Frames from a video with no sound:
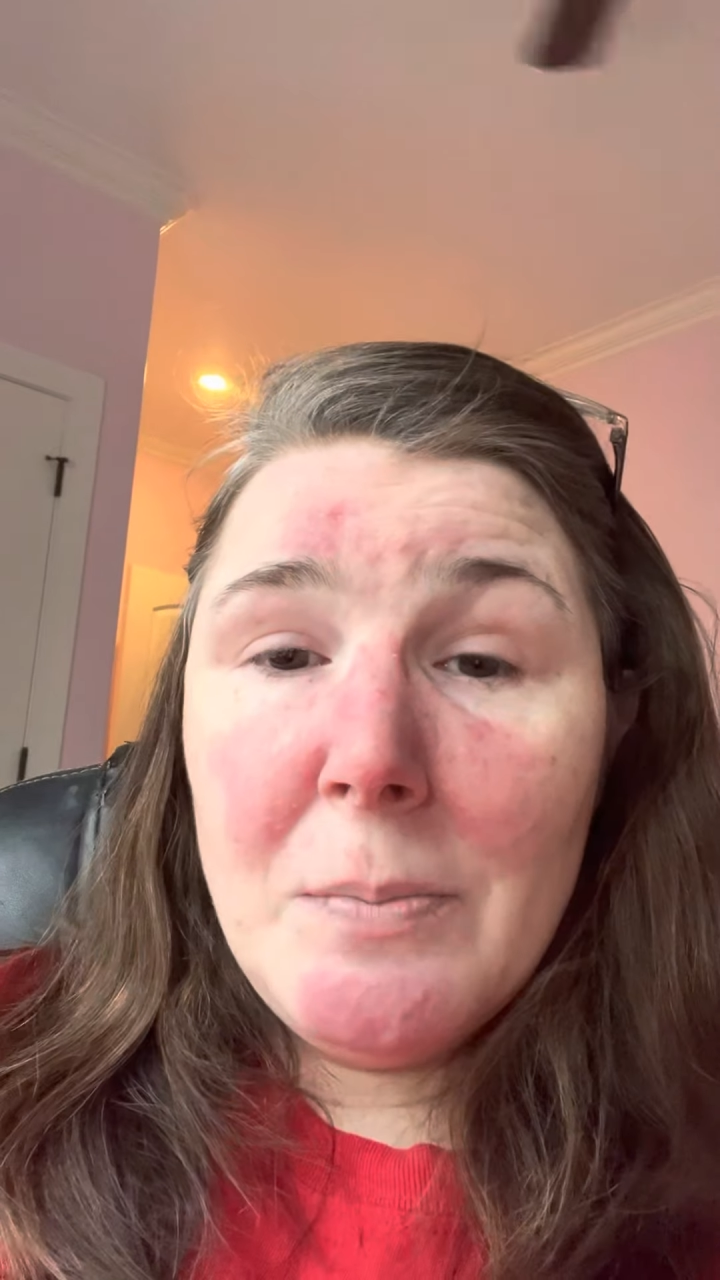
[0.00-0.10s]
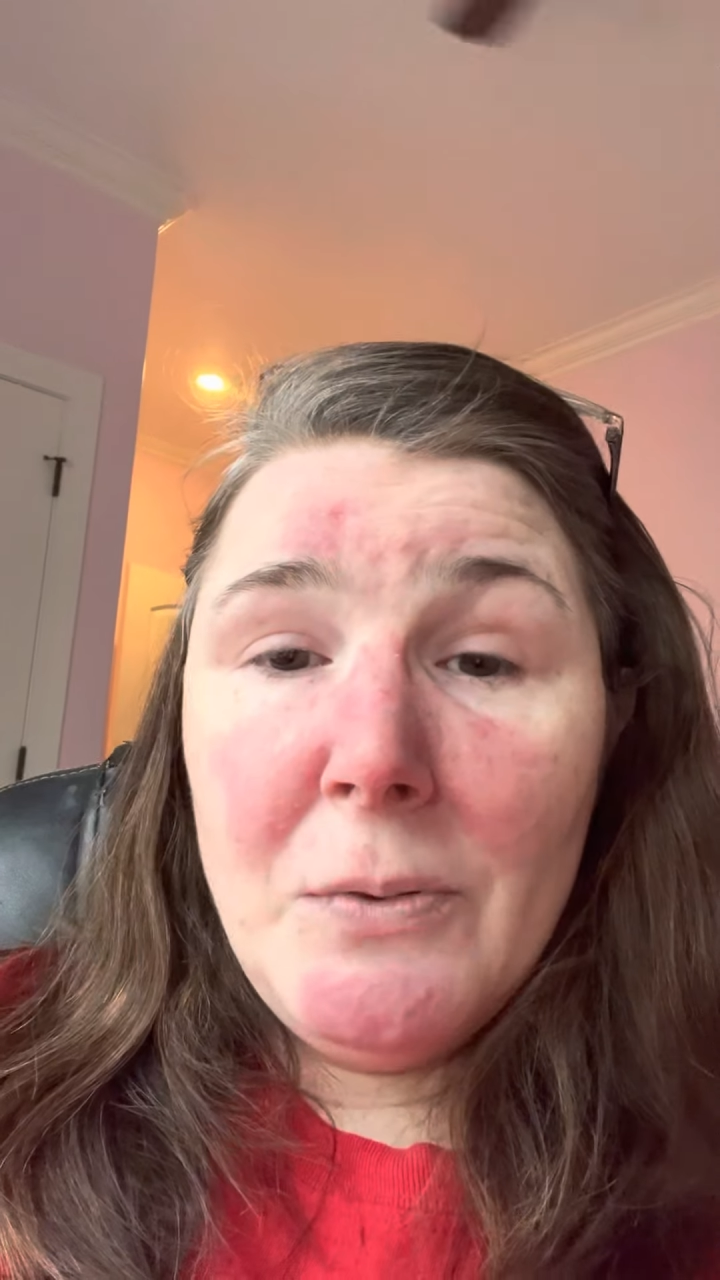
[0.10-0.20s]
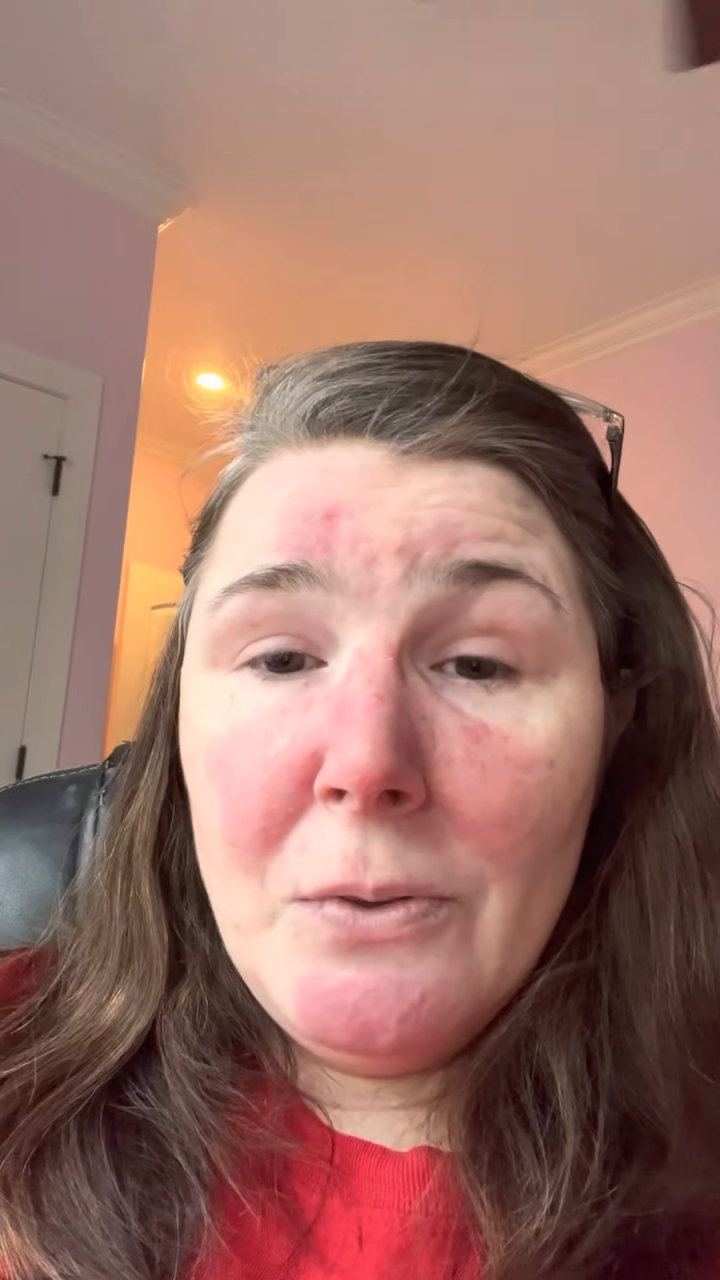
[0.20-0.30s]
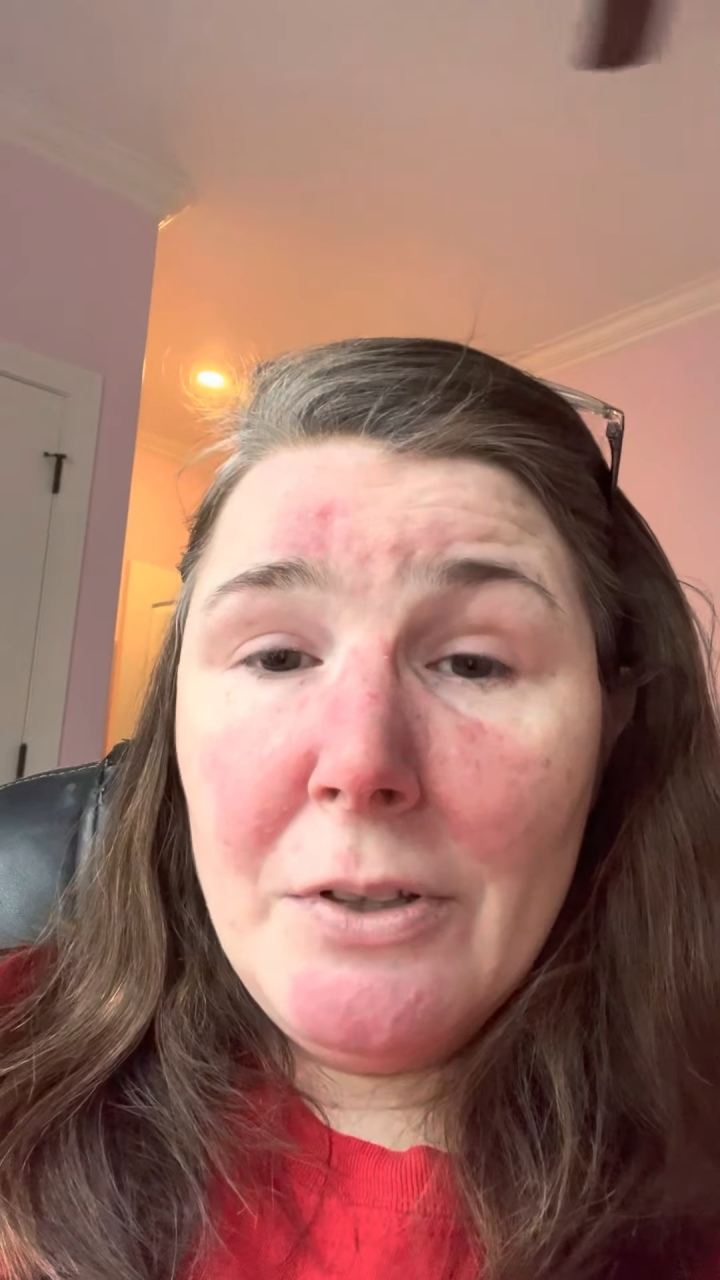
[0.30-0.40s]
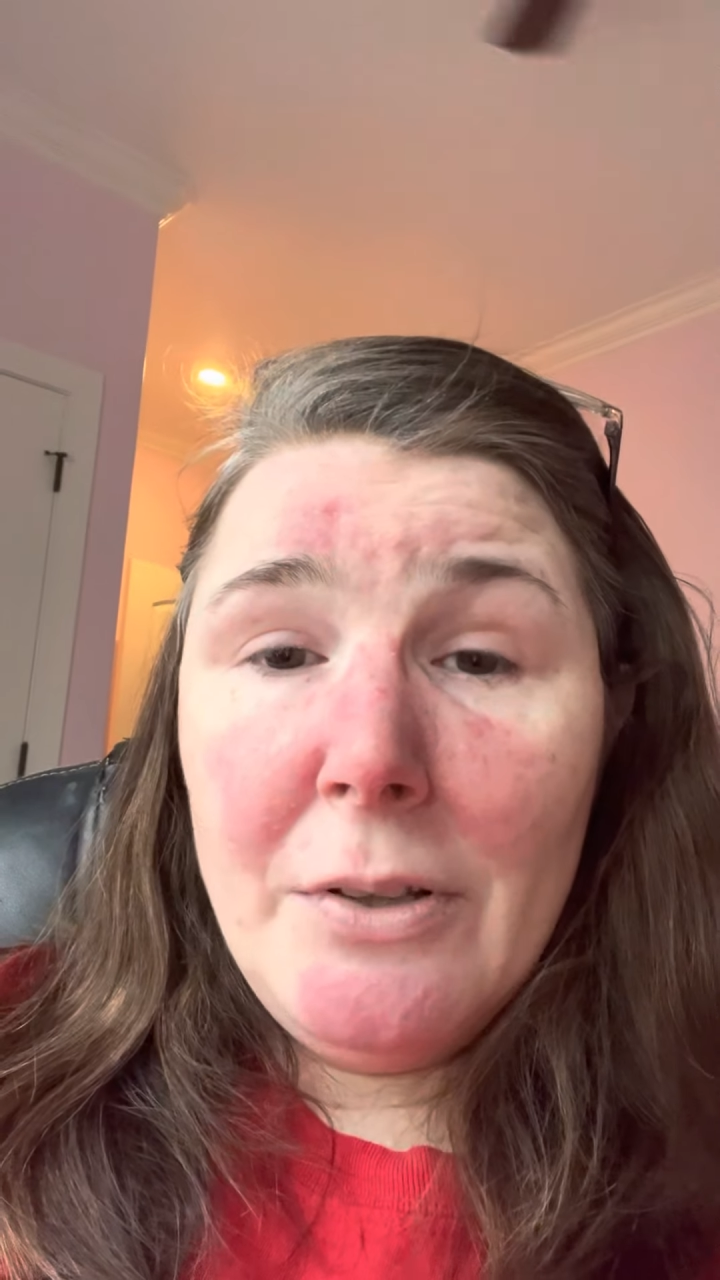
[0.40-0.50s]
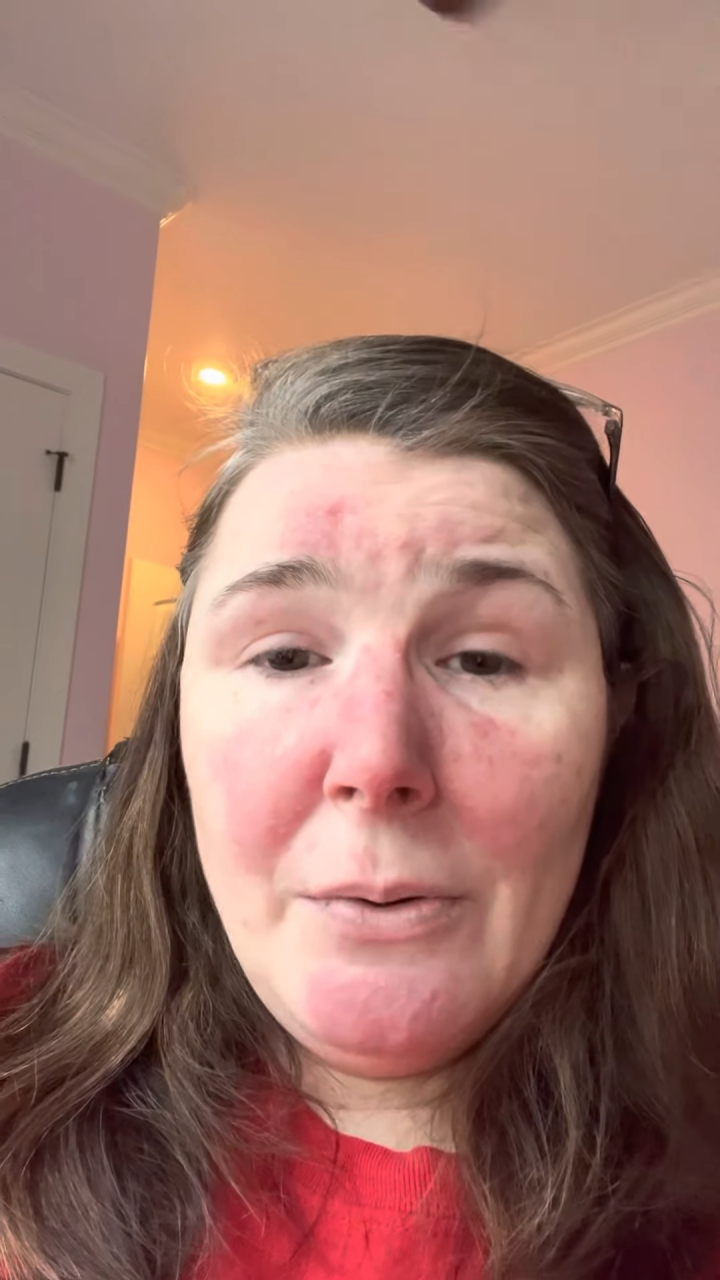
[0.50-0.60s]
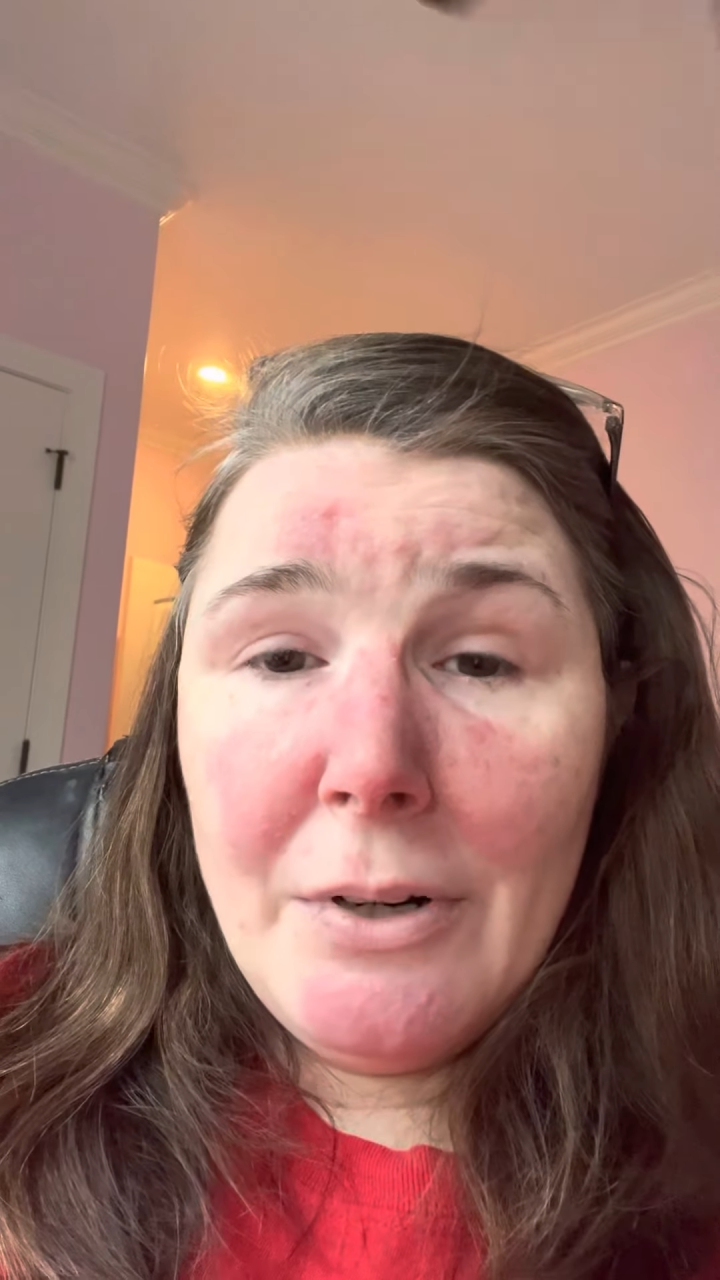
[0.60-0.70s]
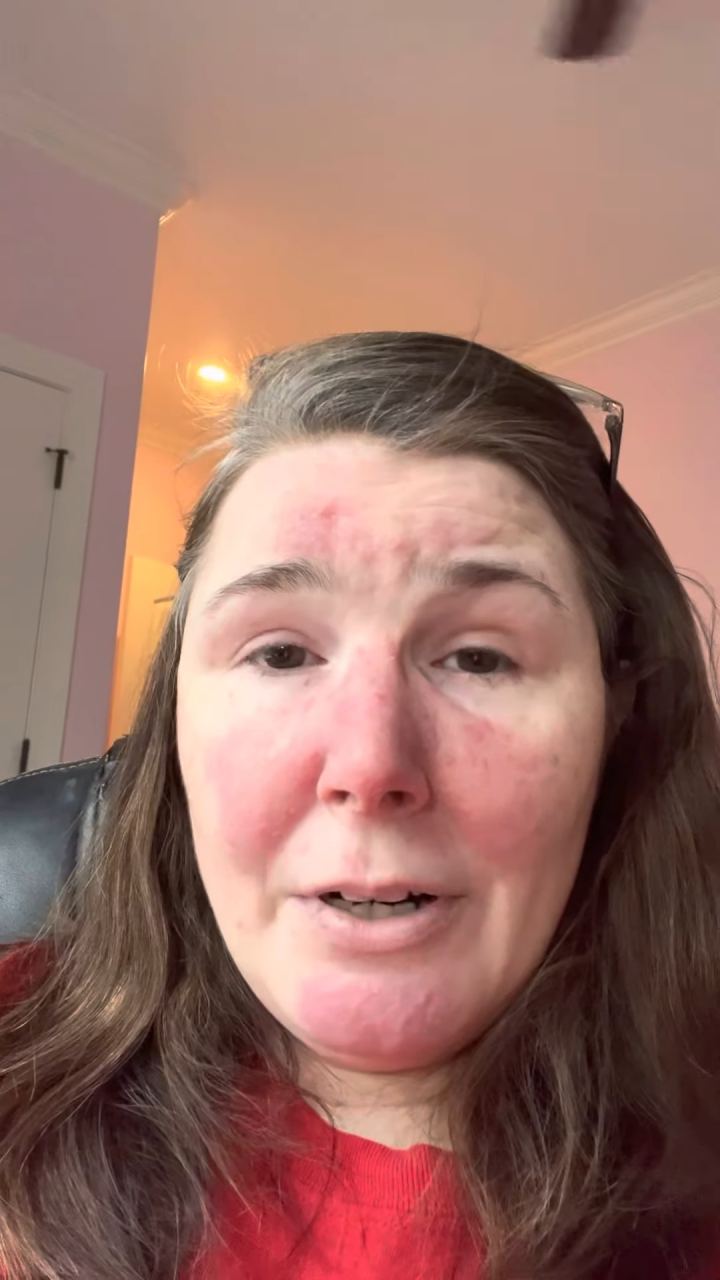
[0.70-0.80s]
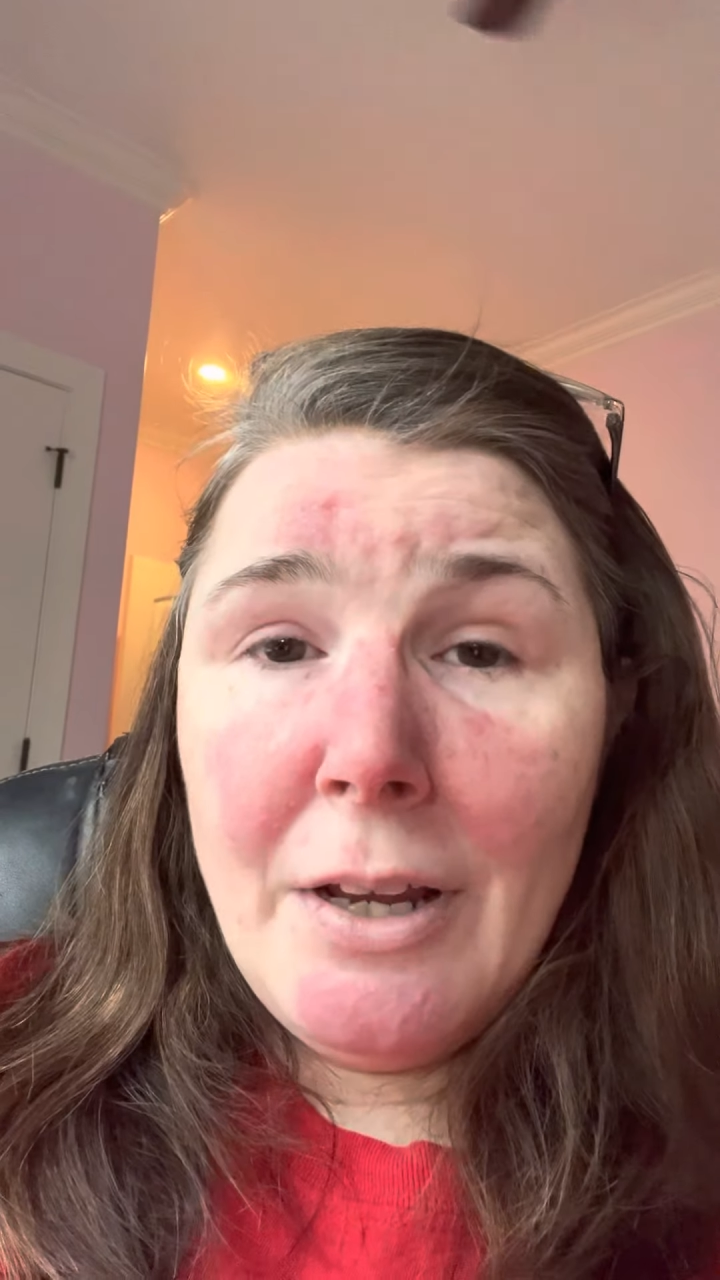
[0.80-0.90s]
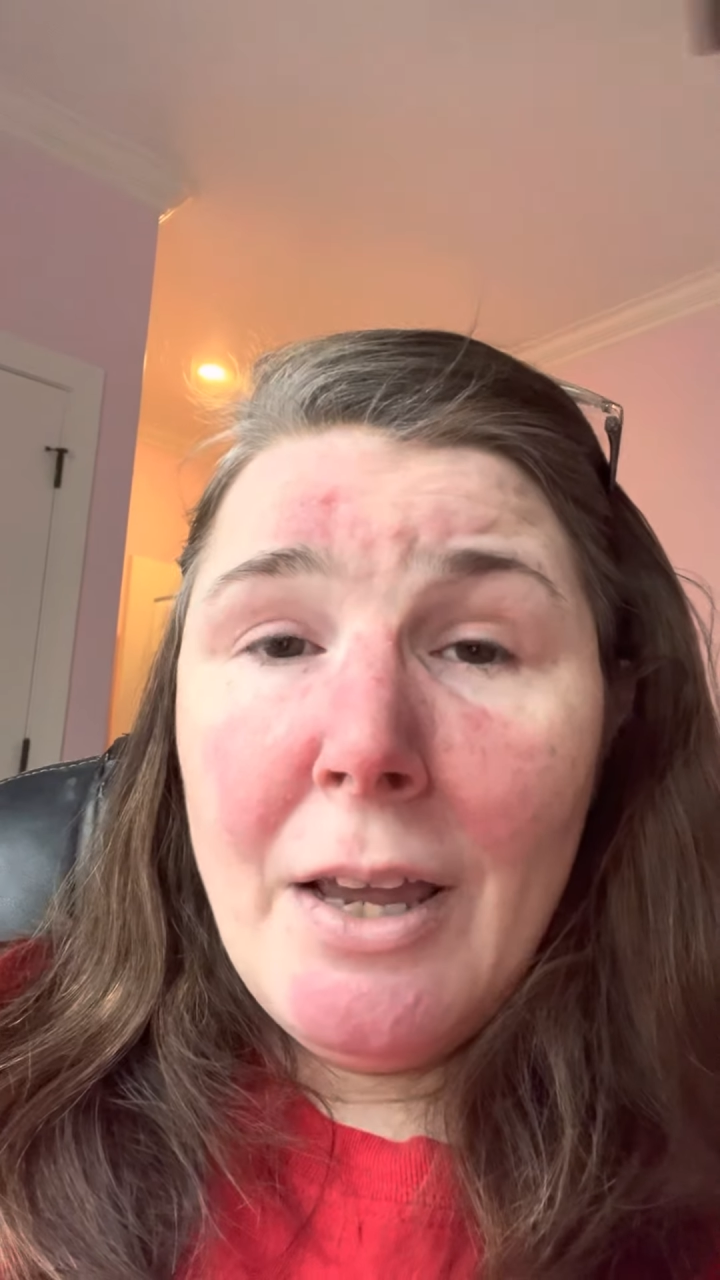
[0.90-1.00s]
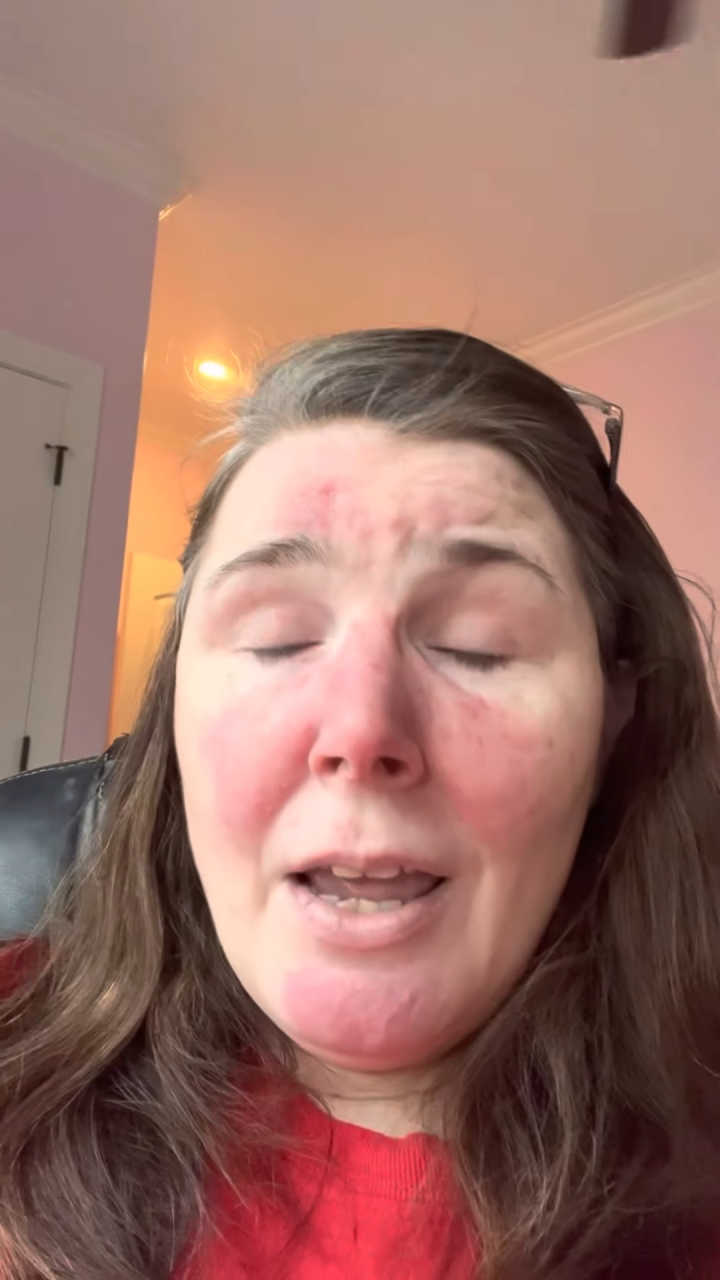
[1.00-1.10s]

before the Lord